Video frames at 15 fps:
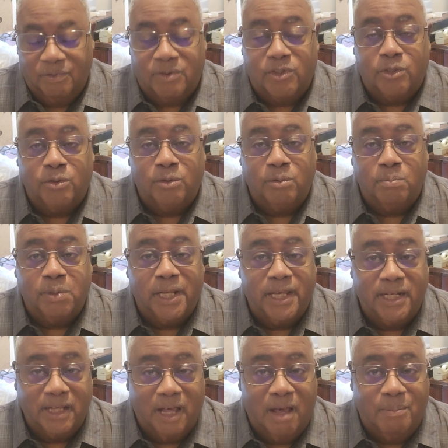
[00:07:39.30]
to play
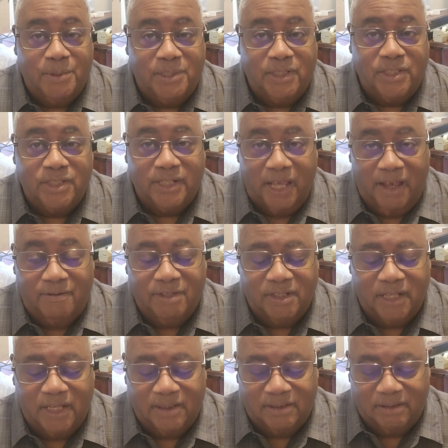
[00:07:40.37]
in a competition after
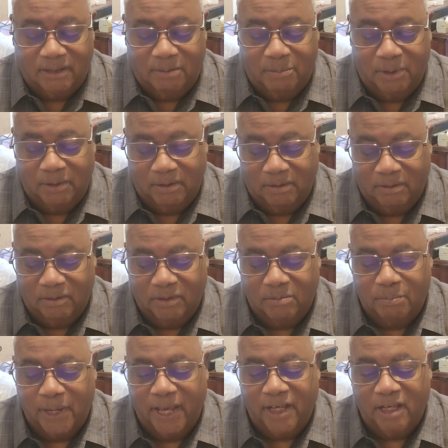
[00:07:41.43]
that. So let me
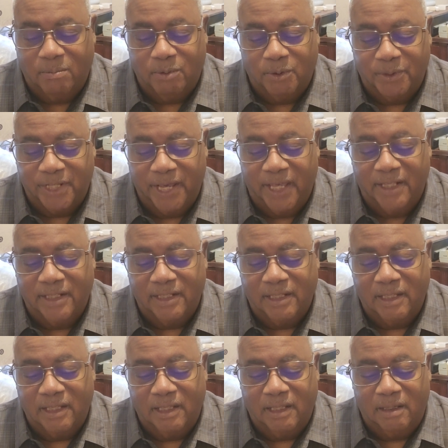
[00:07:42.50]
just back up on that.
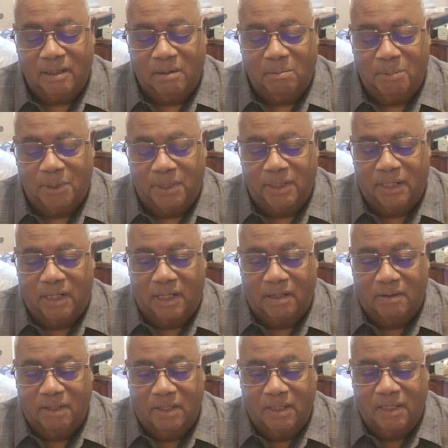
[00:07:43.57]
But
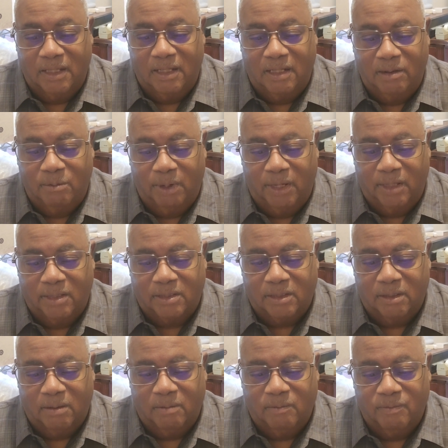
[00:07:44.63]
anyway,
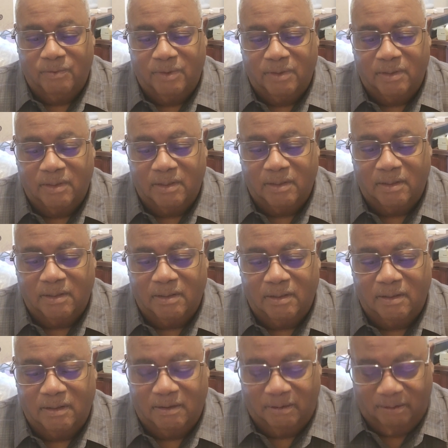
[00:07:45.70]
so
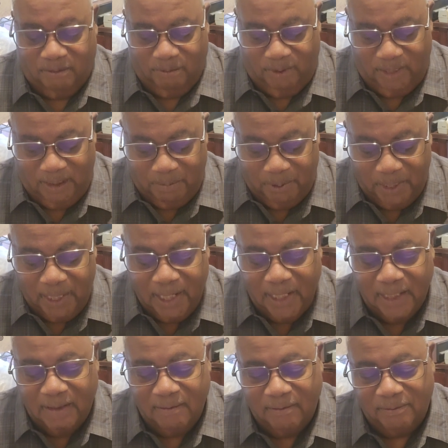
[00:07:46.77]
when they
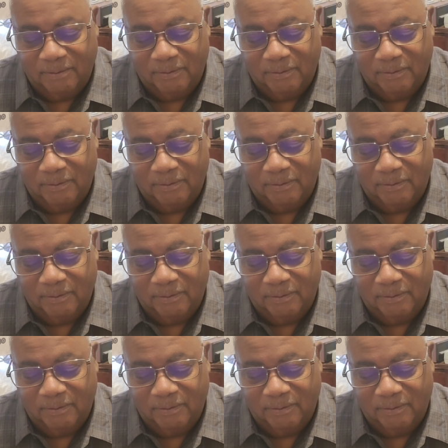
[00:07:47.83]
played,